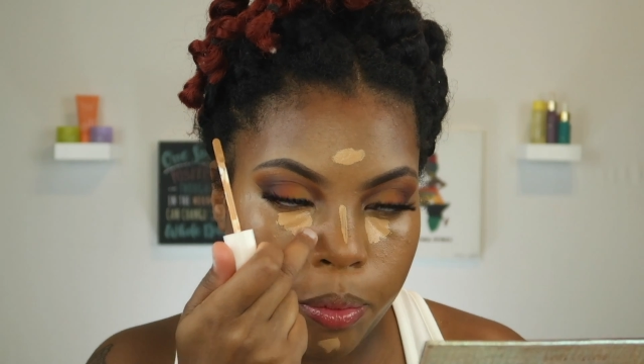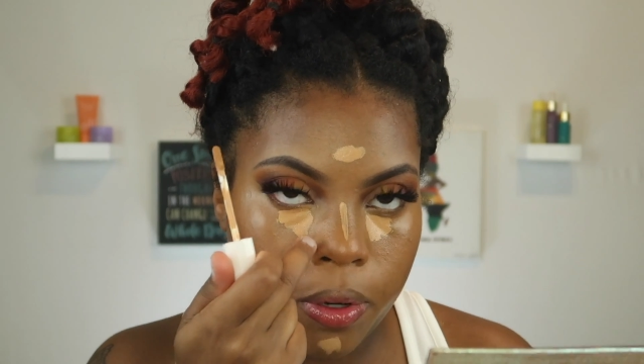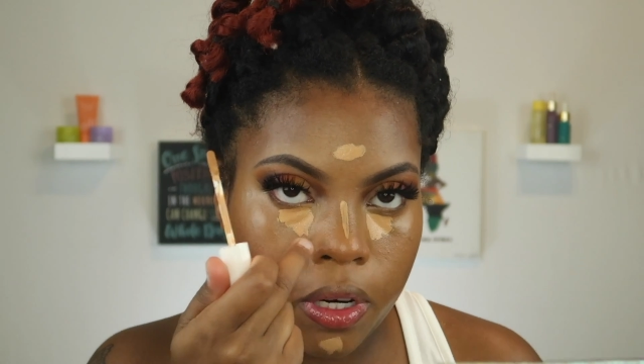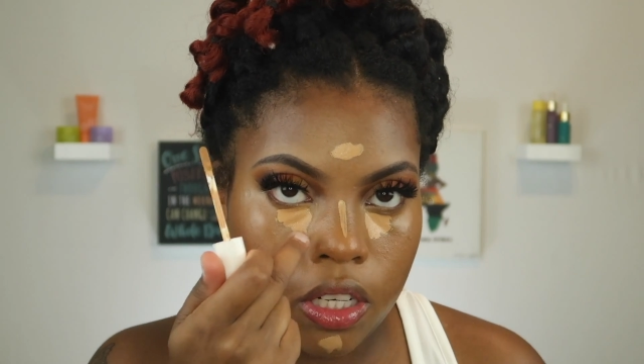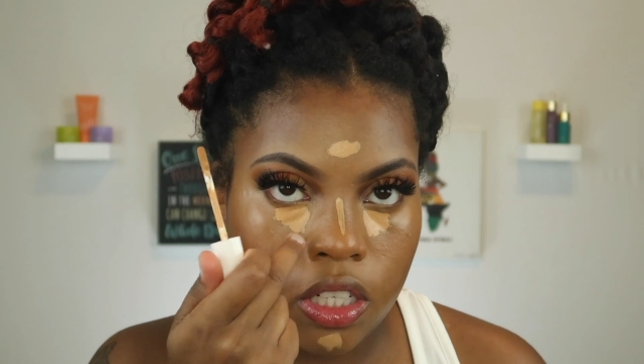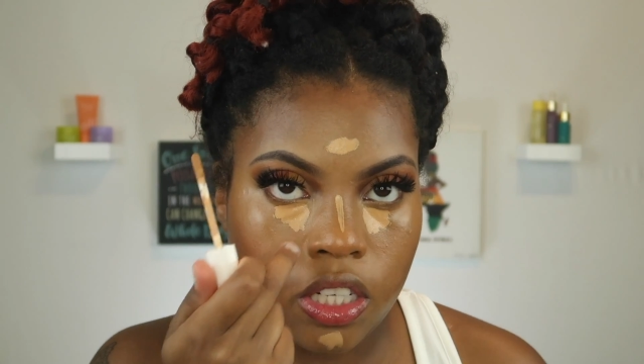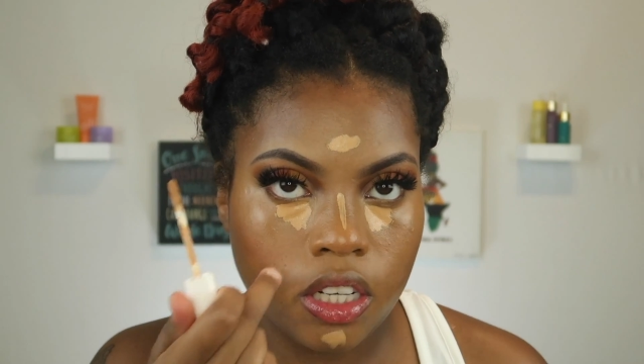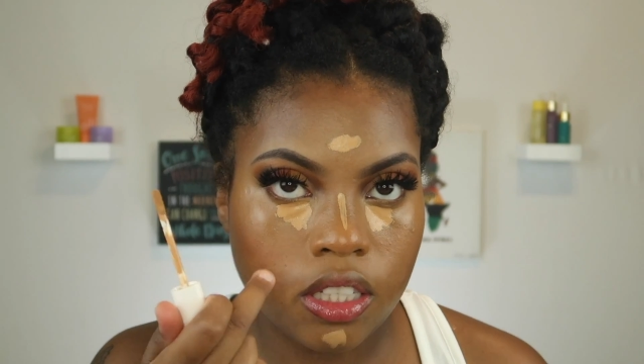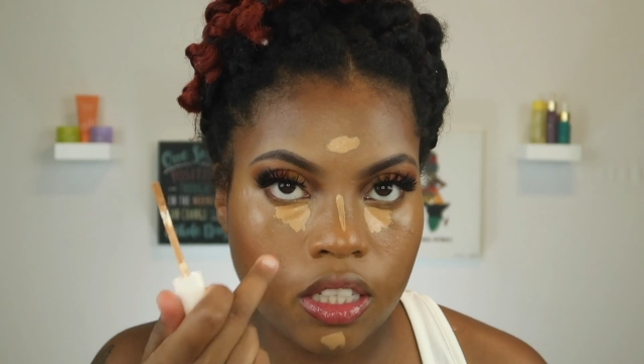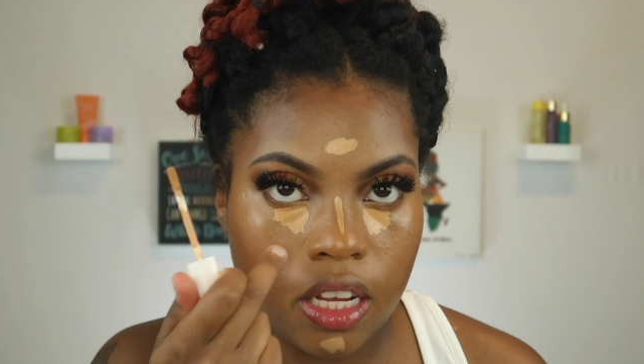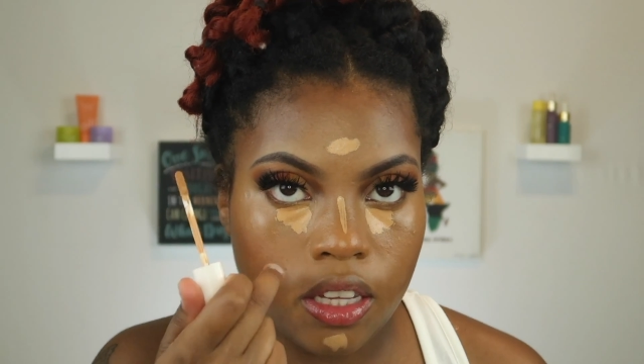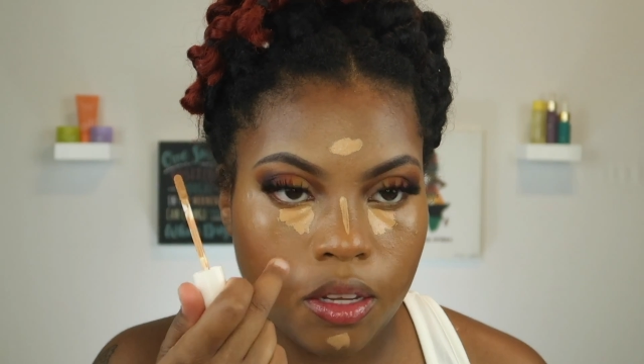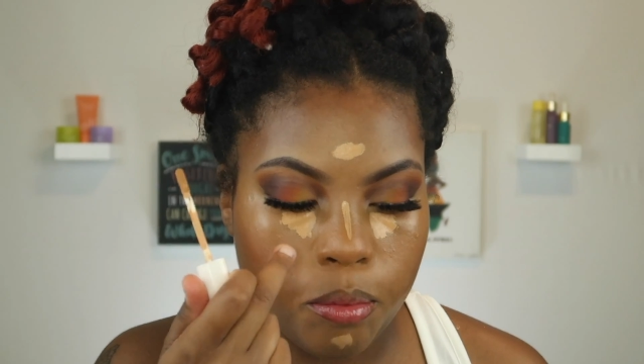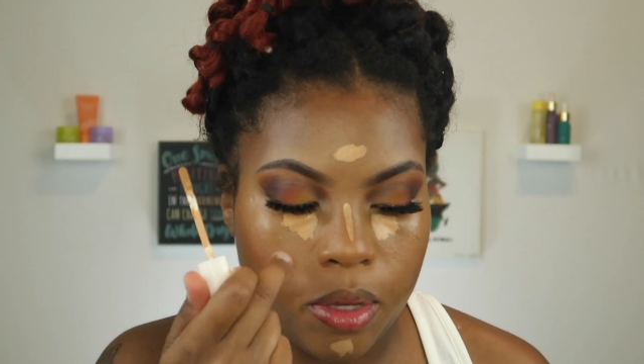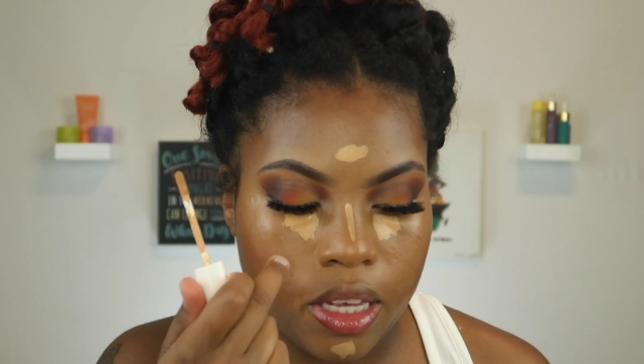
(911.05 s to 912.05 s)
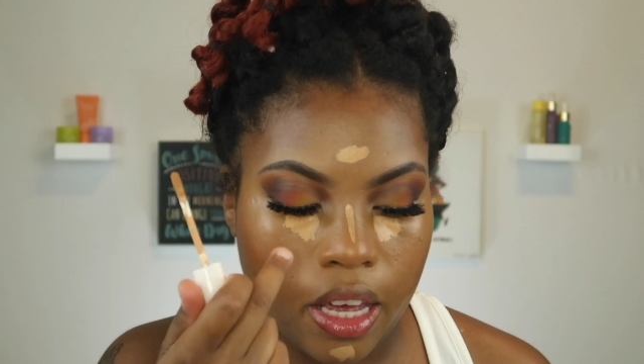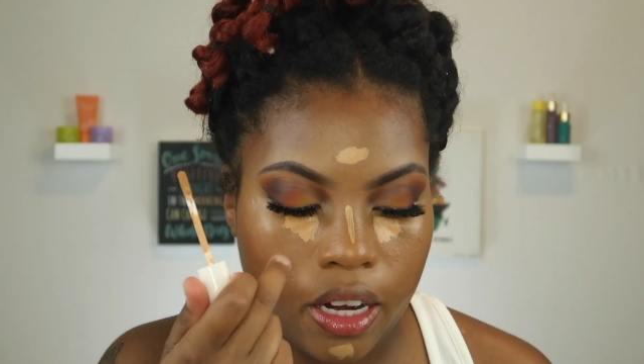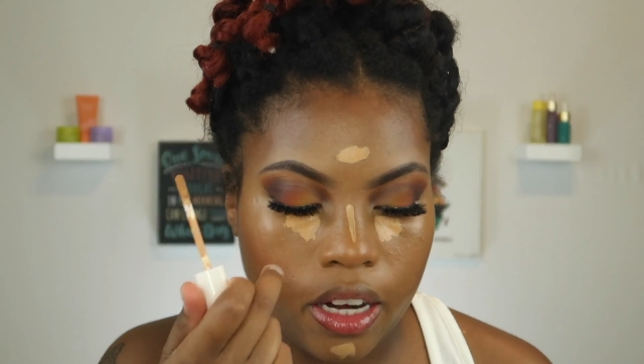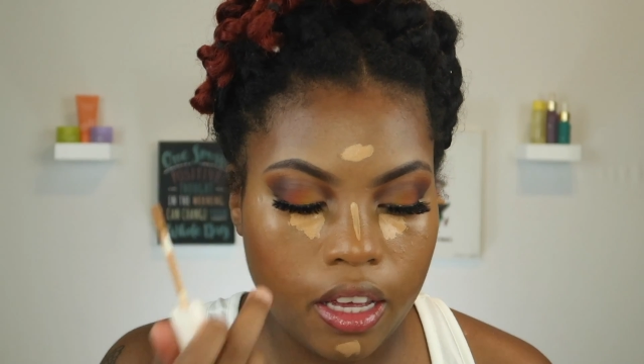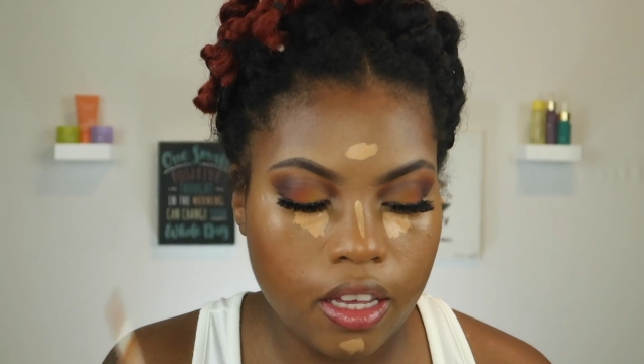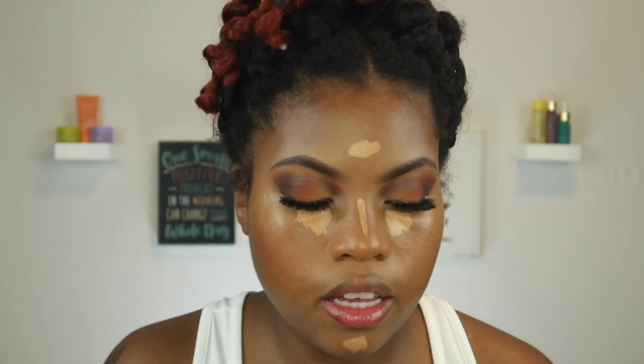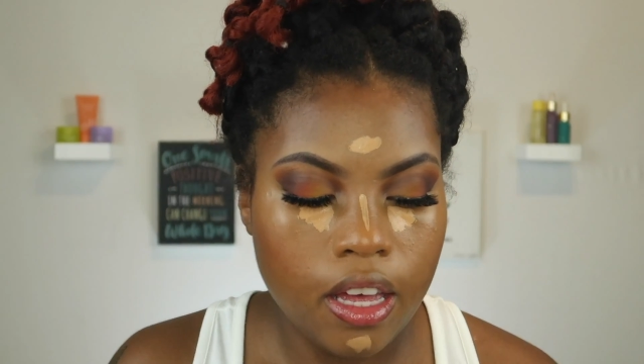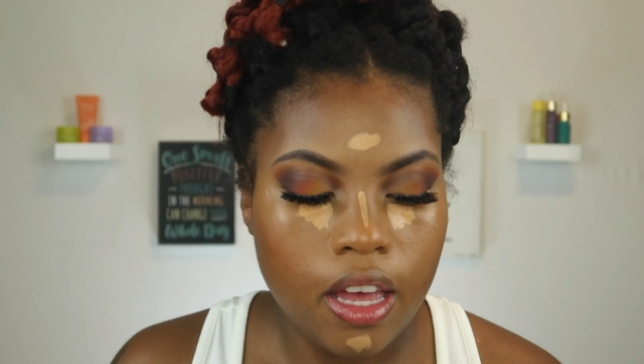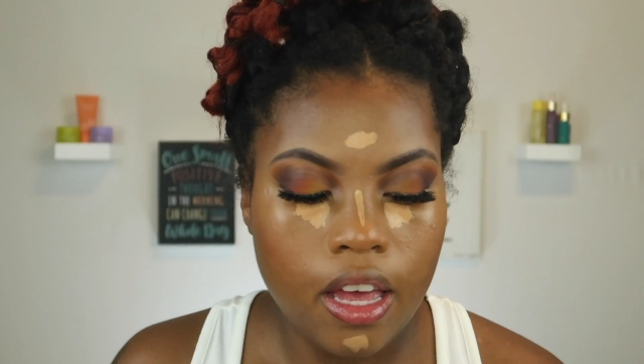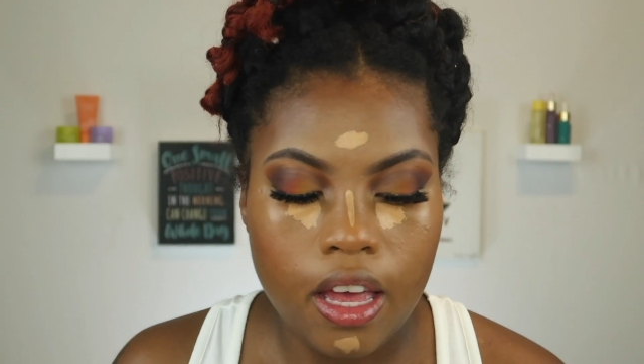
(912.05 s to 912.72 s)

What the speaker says: put it just in the beginning,